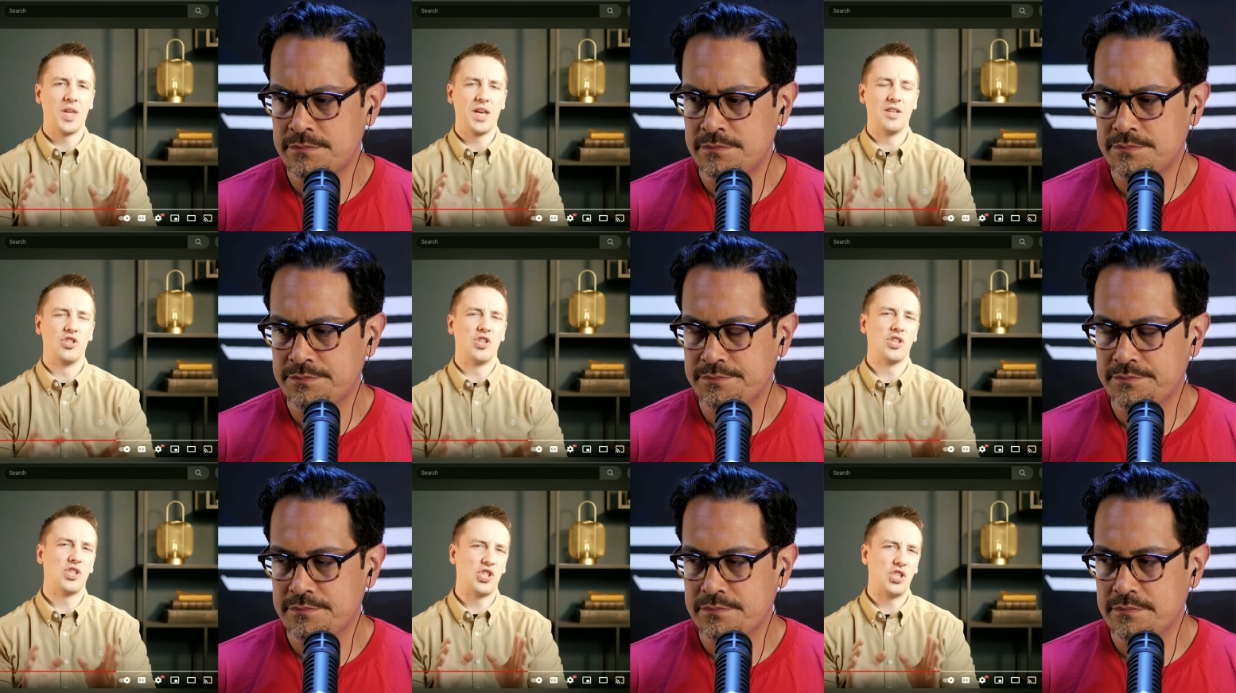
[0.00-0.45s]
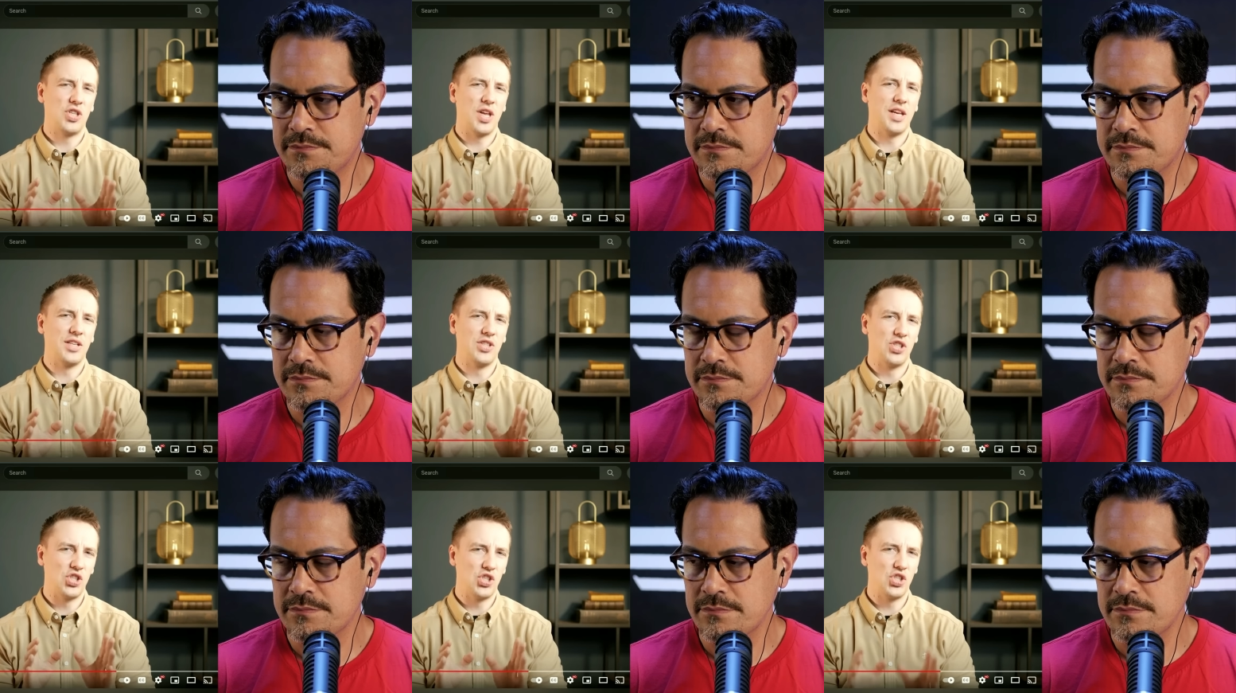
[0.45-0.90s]
Speaker 1: and just
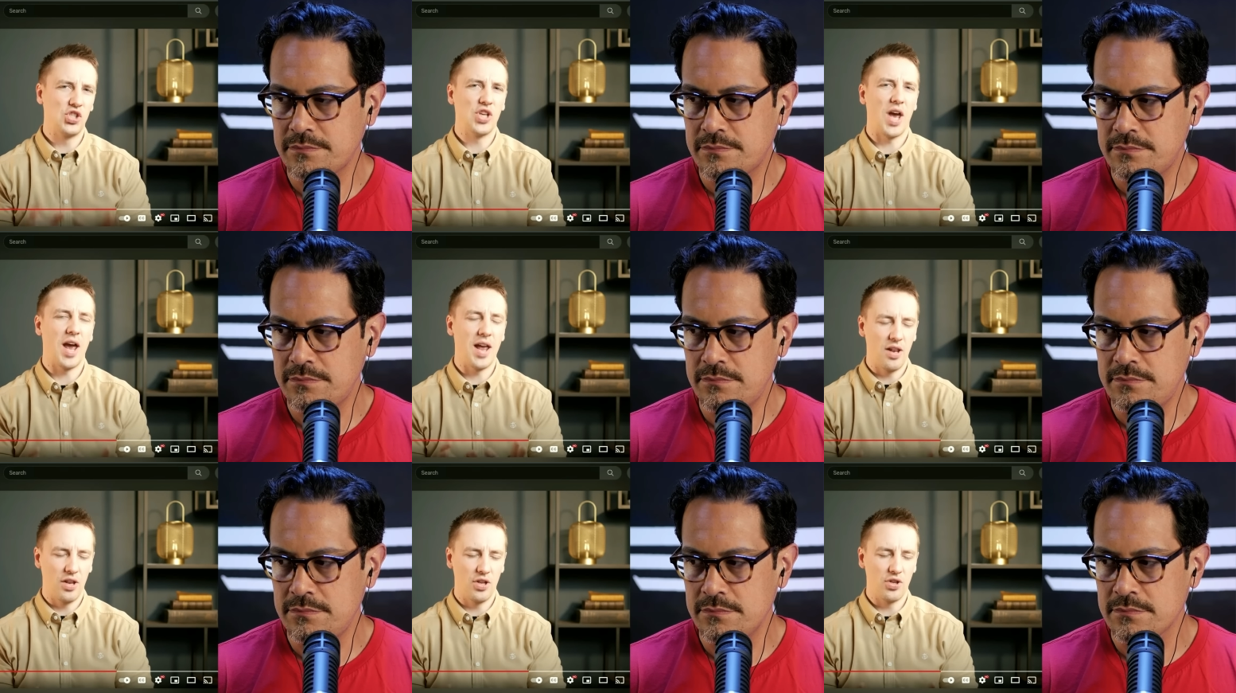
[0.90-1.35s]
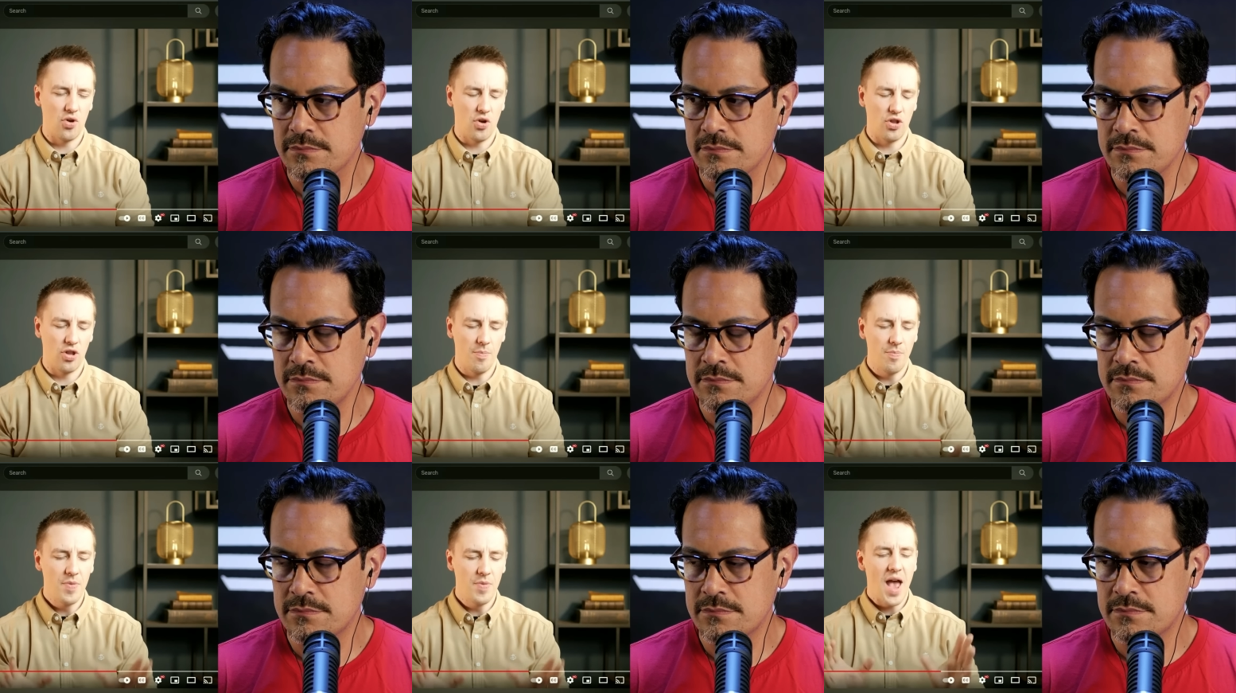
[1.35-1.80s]
stay silent
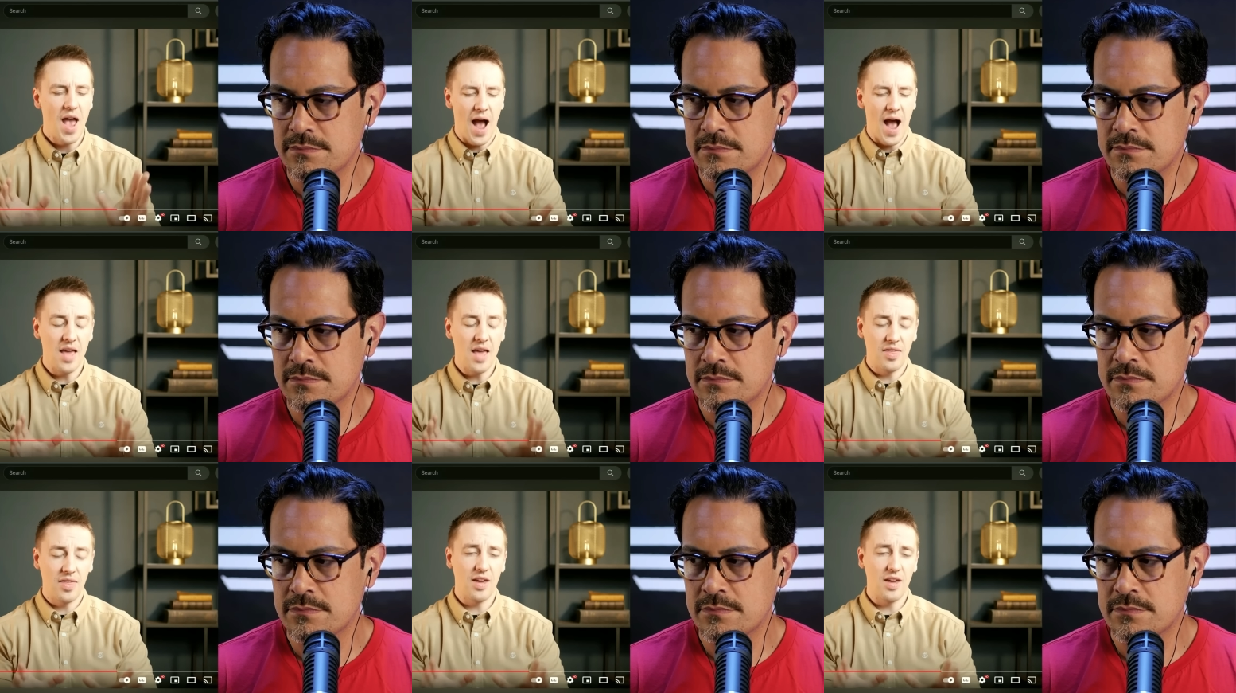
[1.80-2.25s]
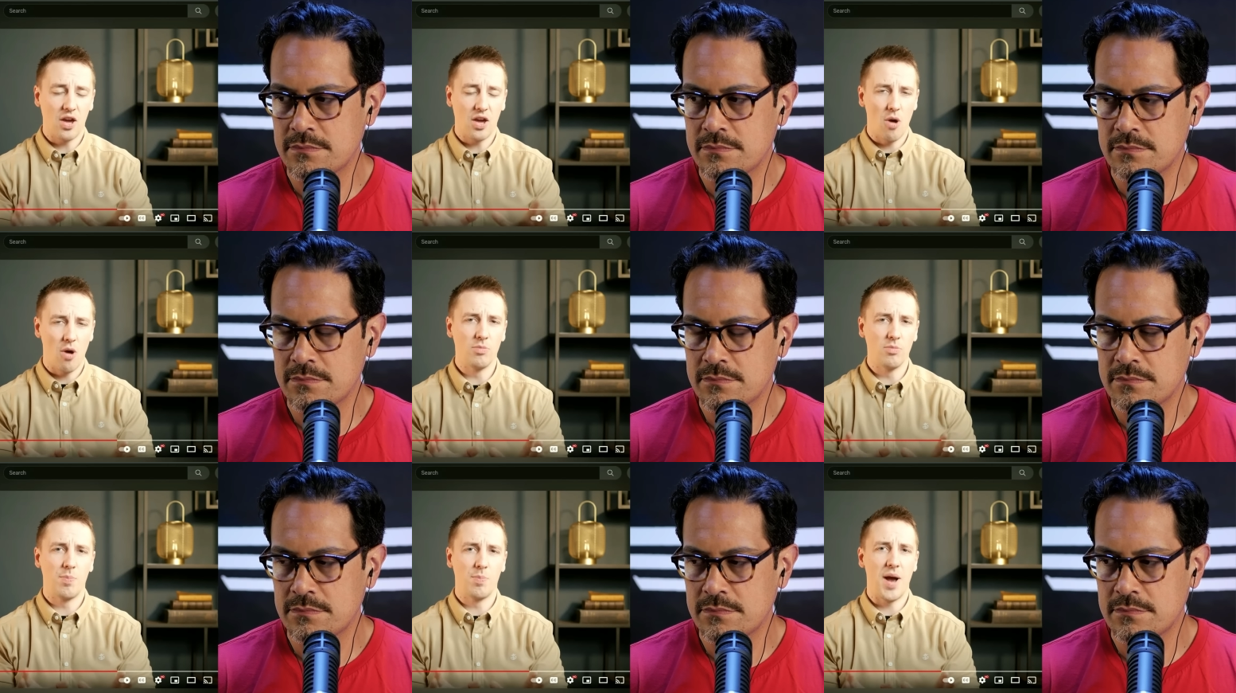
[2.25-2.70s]
on them. I think it
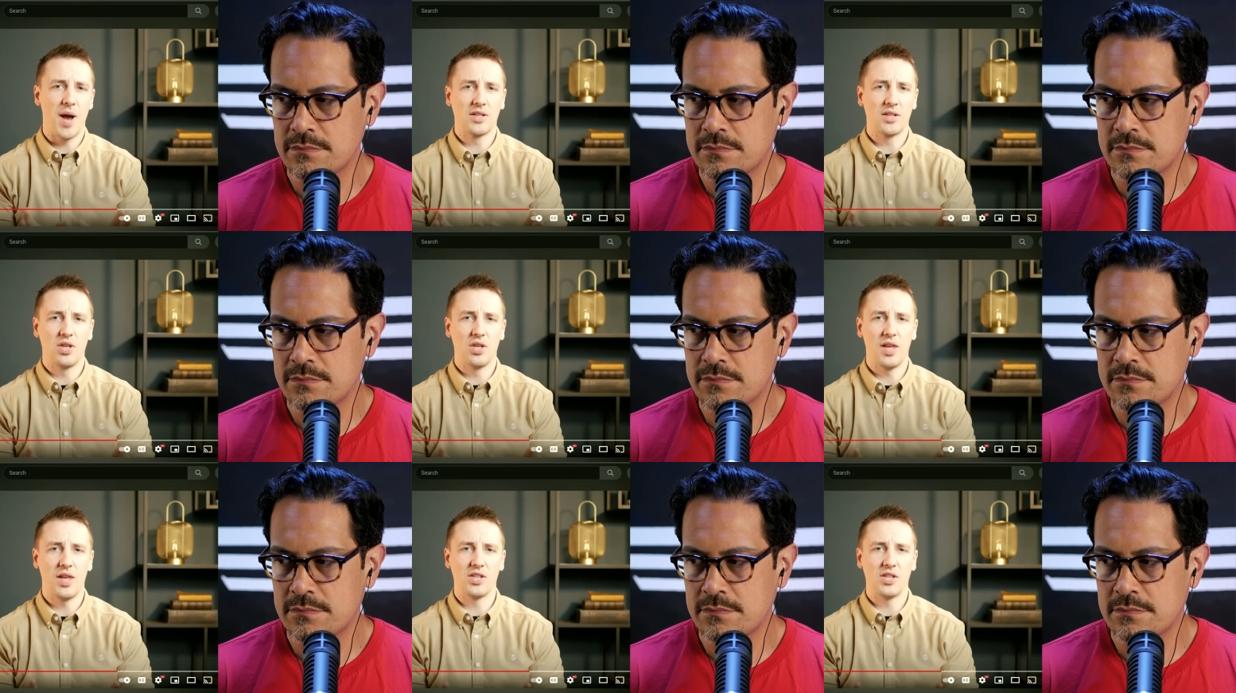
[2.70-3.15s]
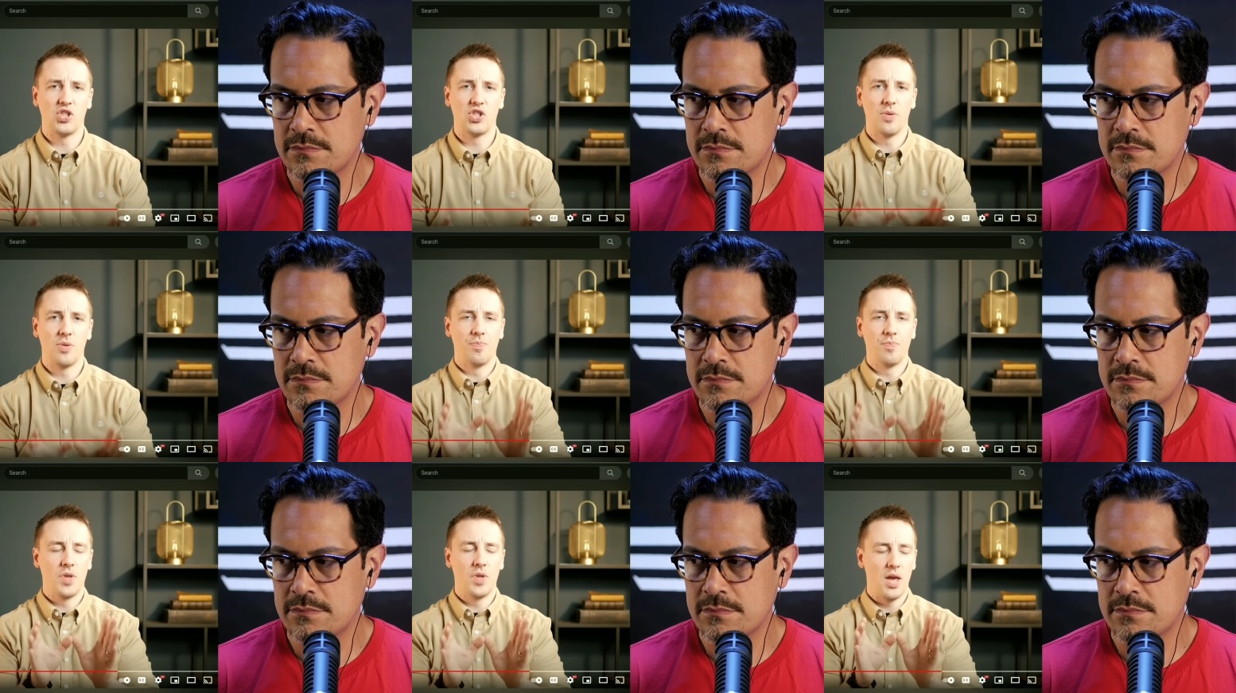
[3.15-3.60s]
comes back to this.